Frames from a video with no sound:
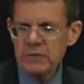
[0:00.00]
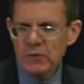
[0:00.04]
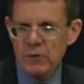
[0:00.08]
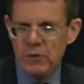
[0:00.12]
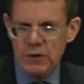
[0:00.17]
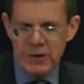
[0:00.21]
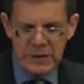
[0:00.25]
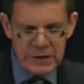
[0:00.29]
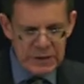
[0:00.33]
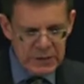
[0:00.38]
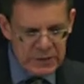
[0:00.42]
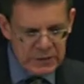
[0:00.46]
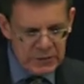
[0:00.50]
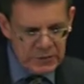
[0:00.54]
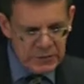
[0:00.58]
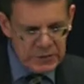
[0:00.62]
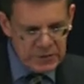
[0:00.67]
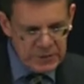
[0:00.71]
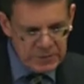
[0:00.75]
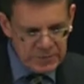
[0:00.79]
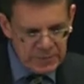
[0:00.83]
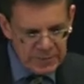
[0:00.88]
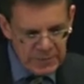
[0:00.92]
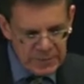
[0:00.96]
4
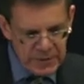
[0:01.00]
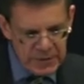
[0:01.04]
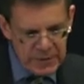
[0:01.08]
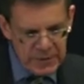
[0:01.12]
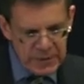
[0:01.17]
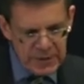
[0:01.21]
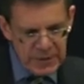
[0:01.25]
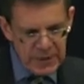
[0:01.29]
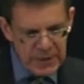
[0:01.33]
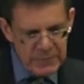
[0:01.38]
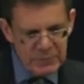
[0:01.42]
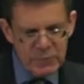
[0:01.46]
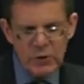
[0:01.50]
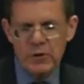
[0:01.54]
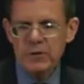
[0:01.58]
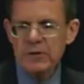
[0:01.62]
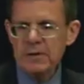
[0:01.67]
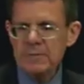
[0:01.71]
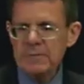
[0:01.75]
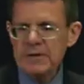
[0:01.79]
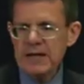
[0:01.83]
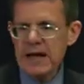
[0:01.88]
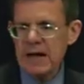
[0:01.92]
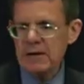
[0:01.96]
years and
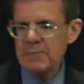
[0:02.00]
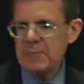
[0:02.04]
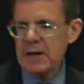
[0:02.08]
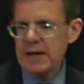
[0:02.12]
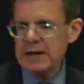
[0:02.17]
broke them down